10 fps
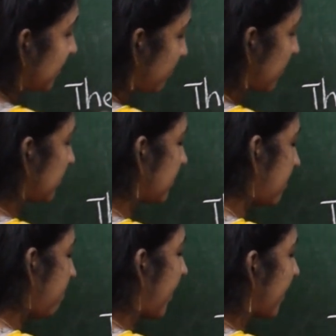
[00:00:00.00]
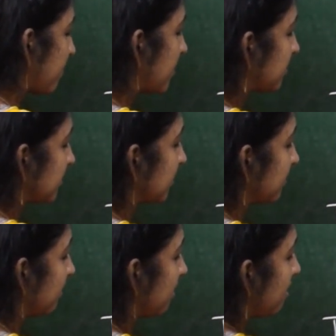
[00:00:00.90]
president, prime
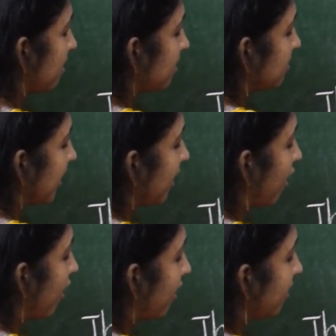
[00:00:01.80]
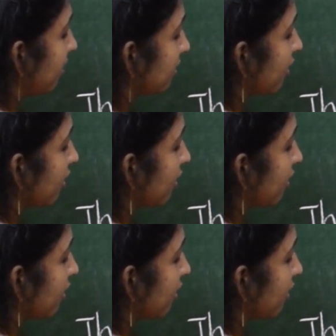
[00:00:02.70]
minister. They all